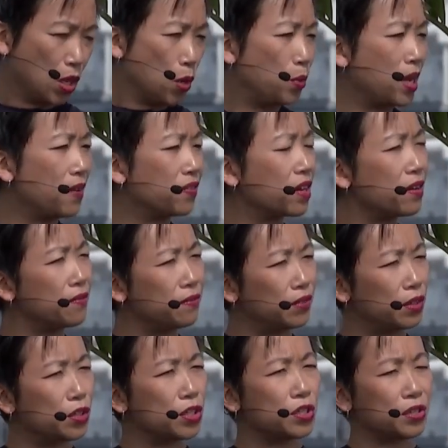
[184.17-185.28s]
We have
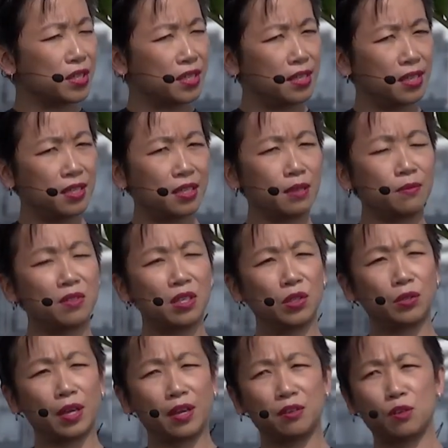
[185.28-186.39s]
converged our systems
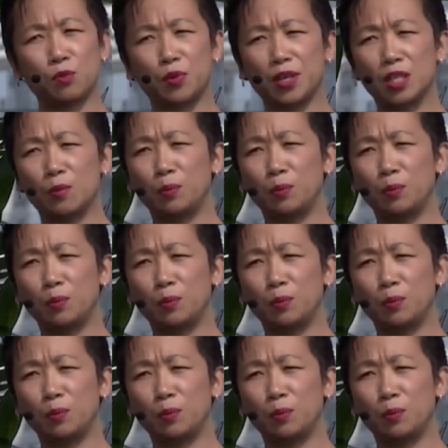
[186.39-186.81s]
into enterprise